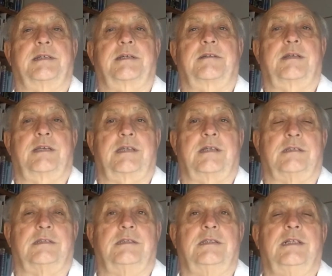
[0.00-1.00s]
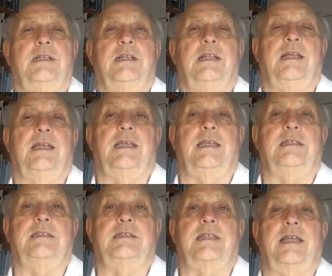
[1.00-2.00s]
critical
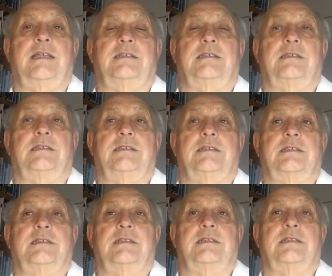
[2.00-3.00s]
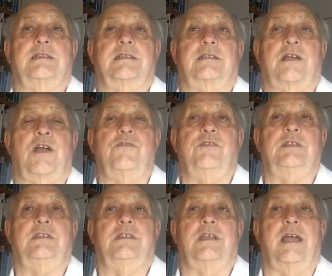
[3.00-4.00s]
is that
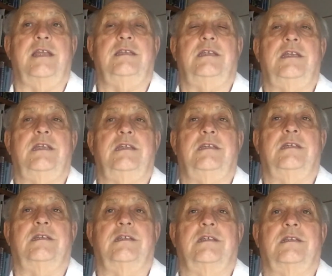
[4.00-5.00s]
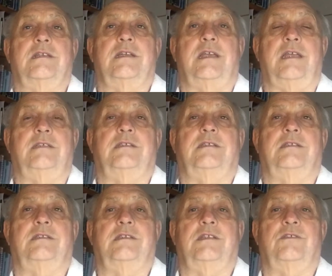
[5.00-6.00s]
COVID-19 hit
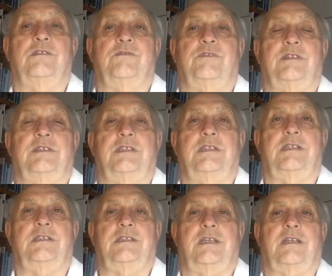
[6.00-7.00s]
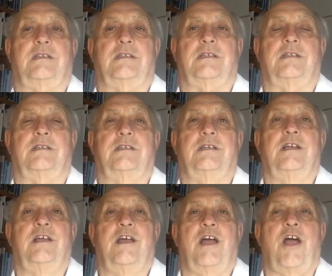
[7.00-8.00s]
the university sector
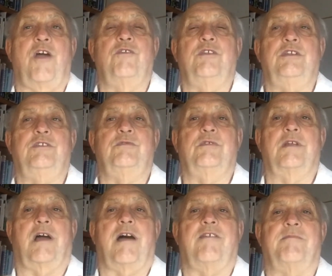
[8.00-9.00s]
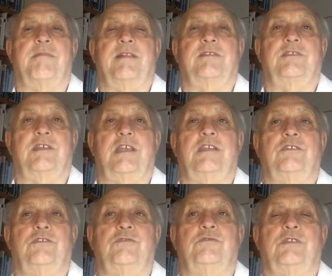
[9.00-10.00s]
only 2.5 months
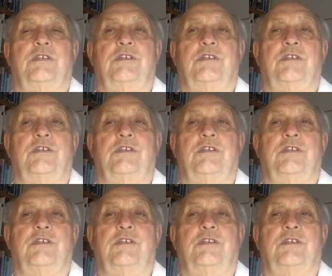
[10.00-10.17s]
into the